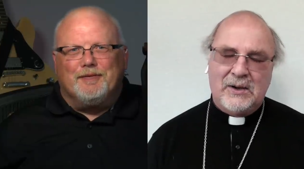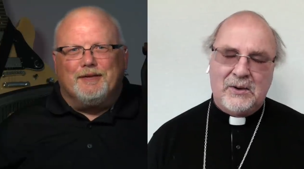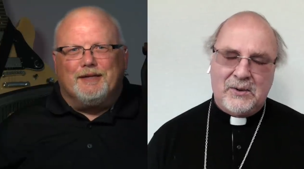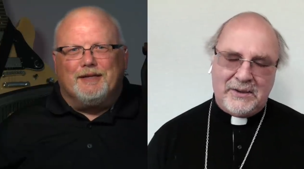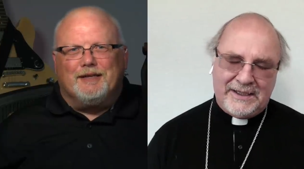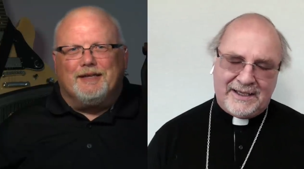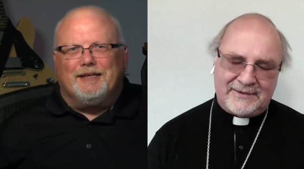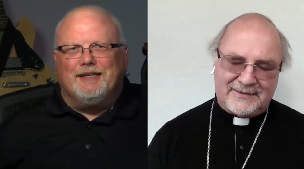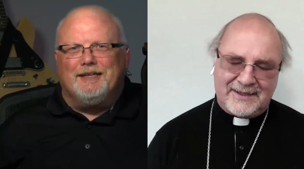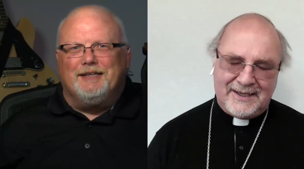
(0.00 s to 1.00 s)
Speaker 1: Oh
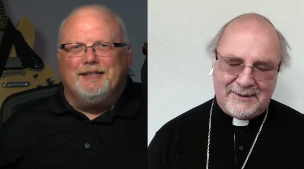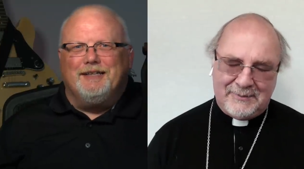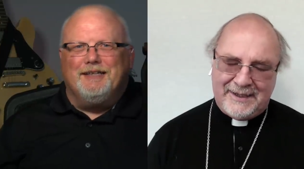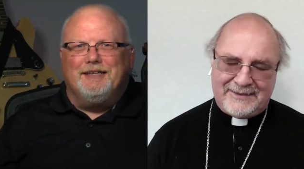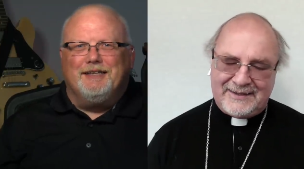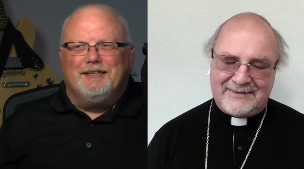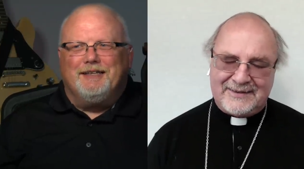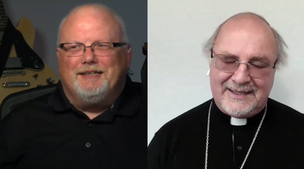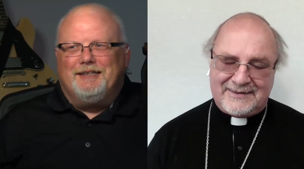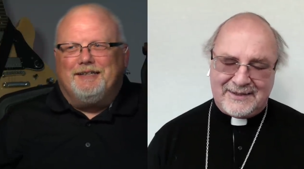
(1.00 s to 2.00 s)
yes, um, it's it's
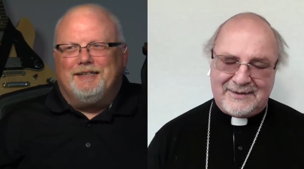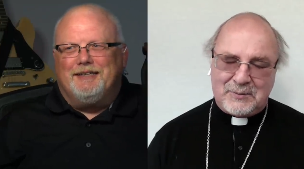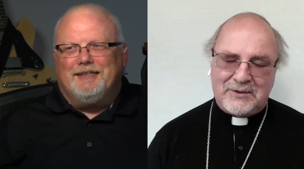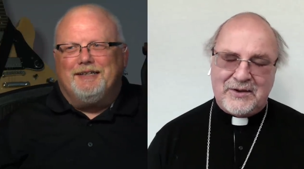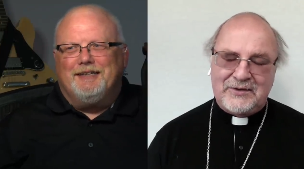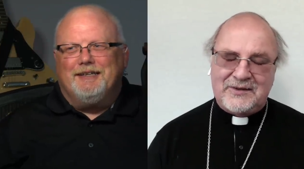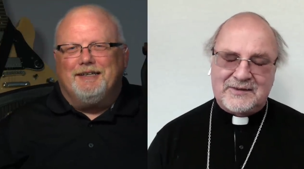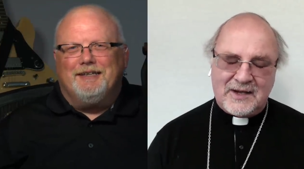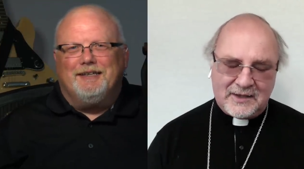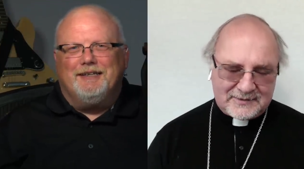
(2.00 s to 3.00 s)
it's it's one of those
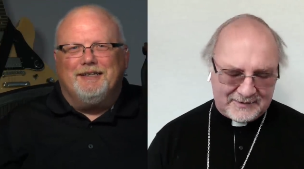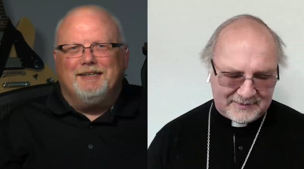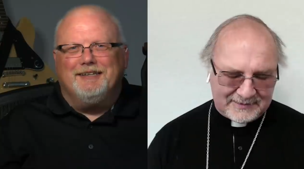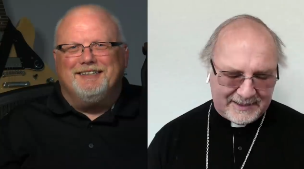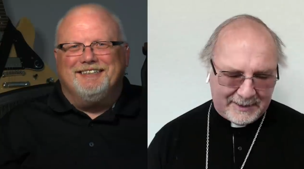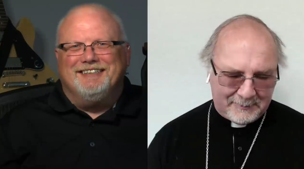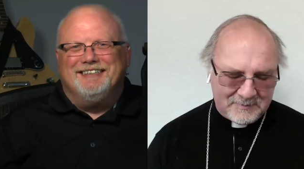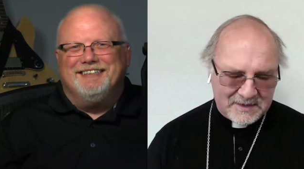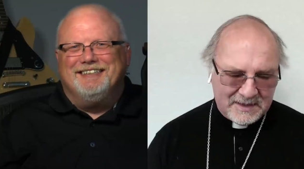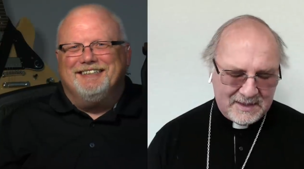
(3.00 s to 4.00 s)
disasters.
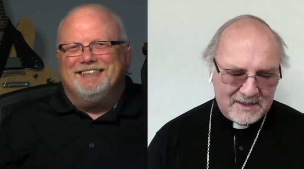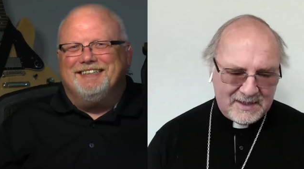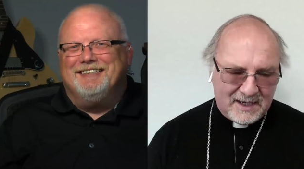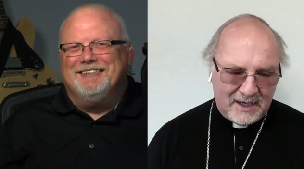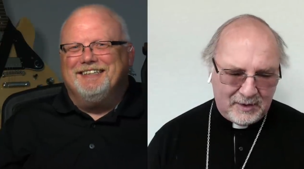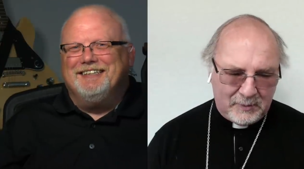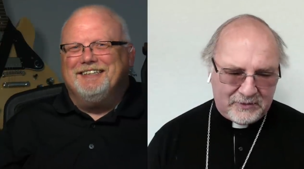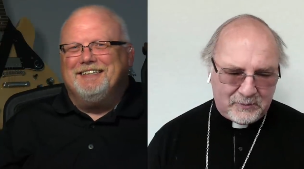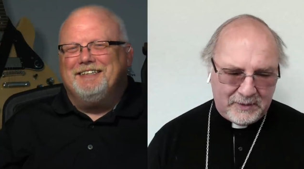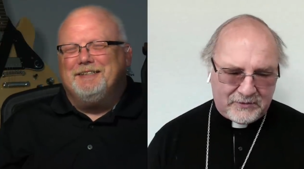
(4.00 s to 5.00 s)
Um, uh,
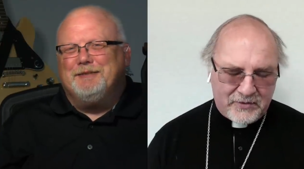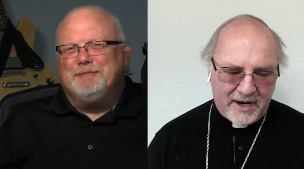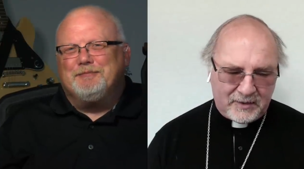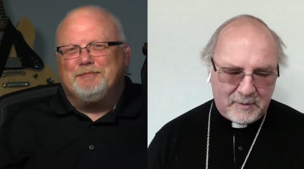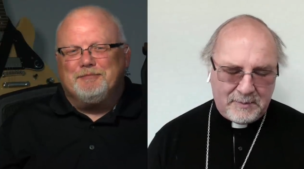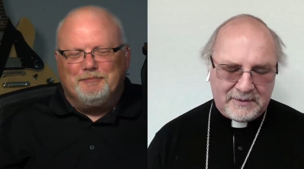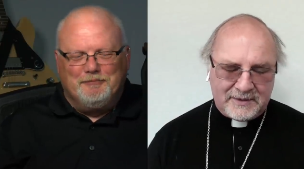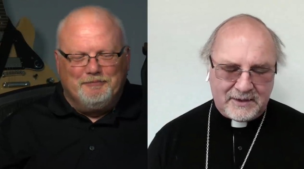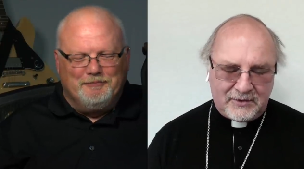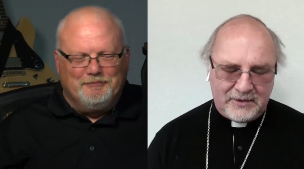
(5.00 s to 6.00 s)
we we try we're
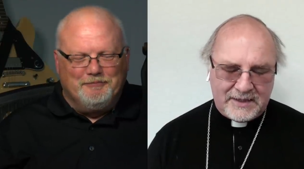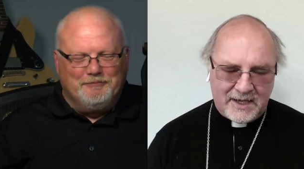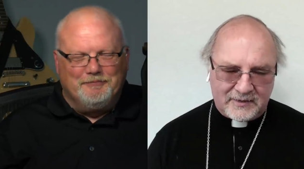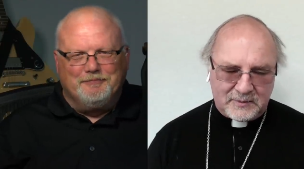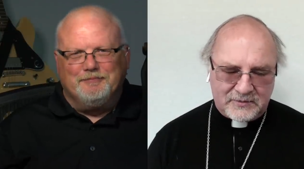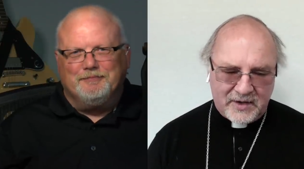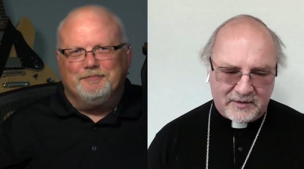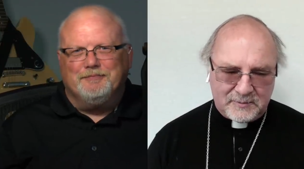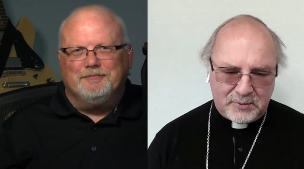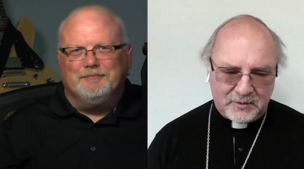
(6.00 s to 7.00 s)
building a greenhouse. We
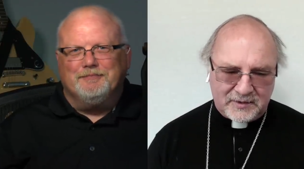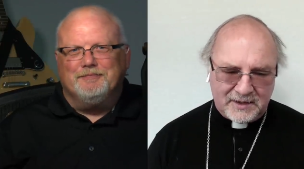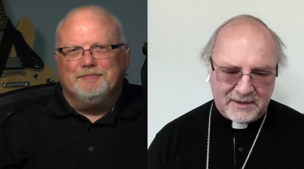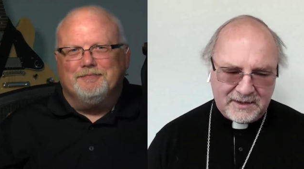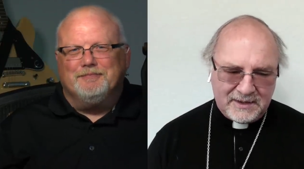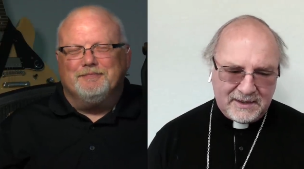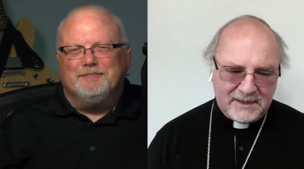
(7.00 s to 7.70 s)
try to put a